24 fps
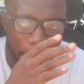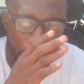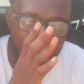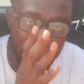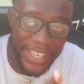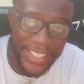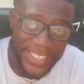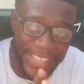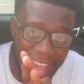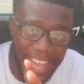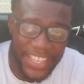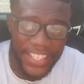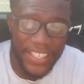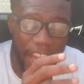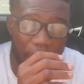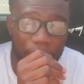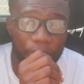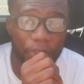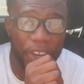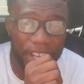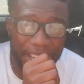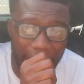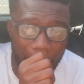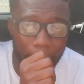May say
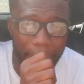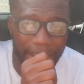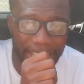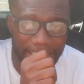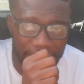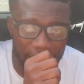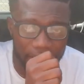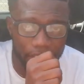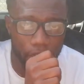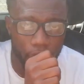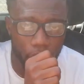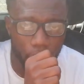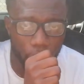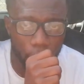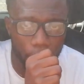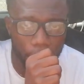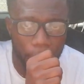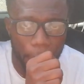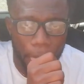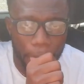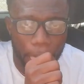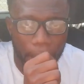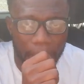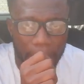free Kaaba Kaaba
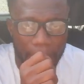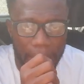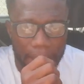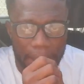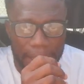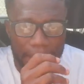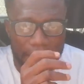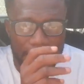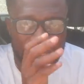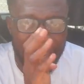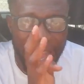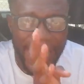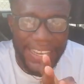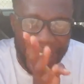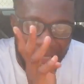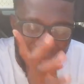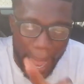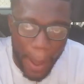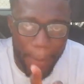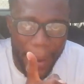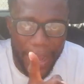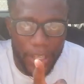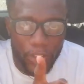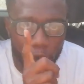Genesu. Na
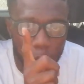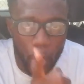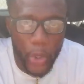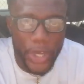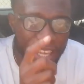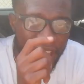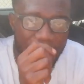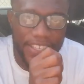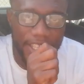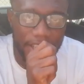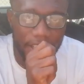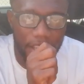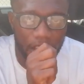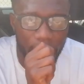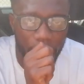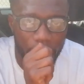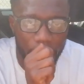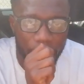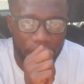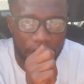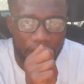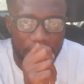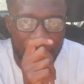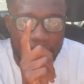Kaaba 2 years now.
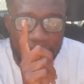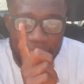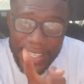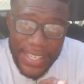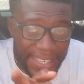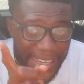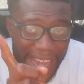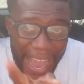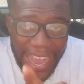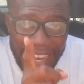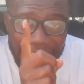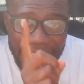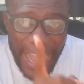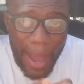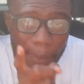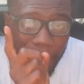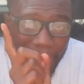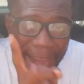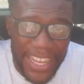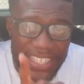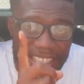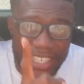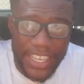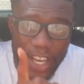Sika
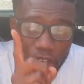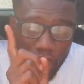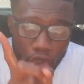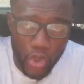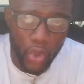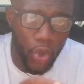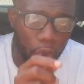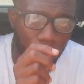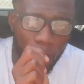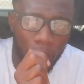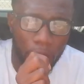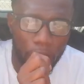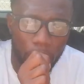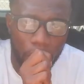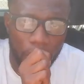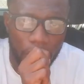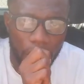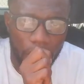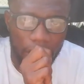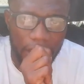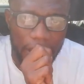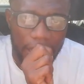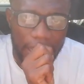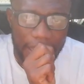Kaaba Genesu.
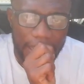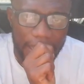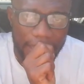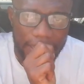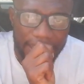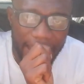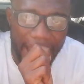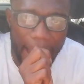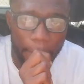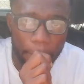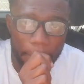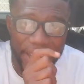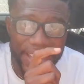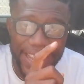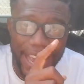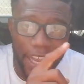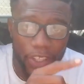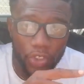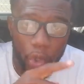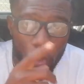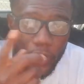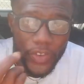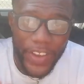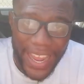Na
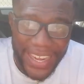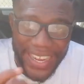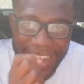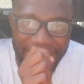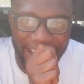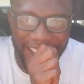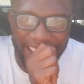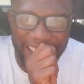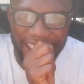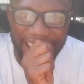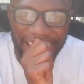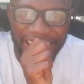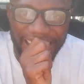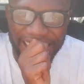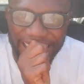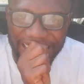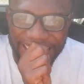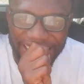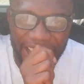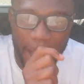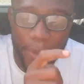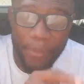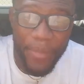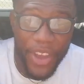media two jada.
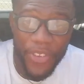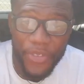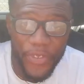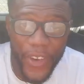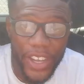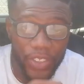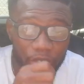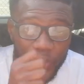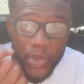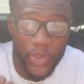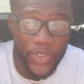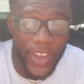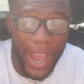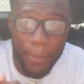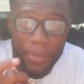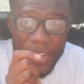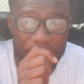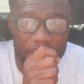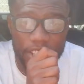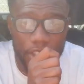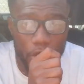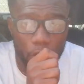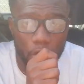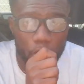Na men fan two jada. I
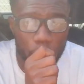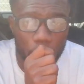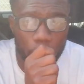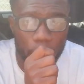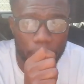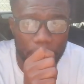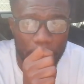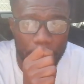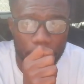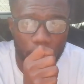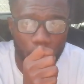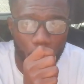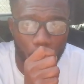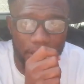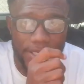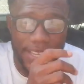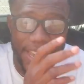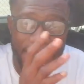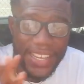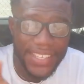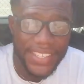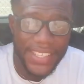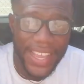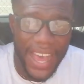mean disclose to because
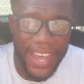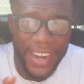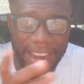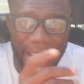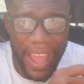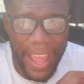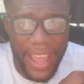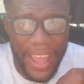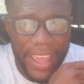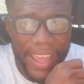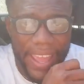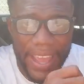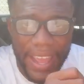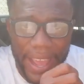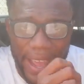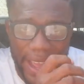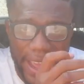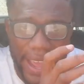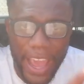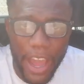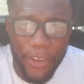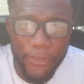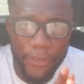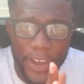I yes, Anna,
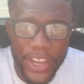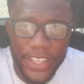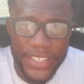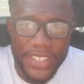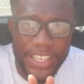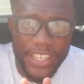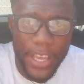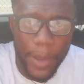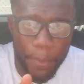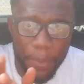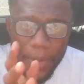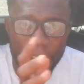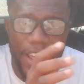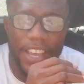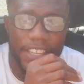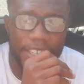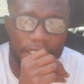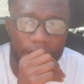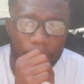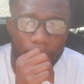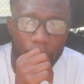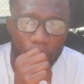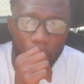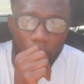I affect your
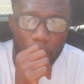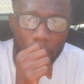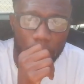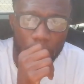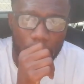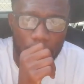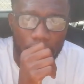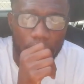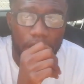place in because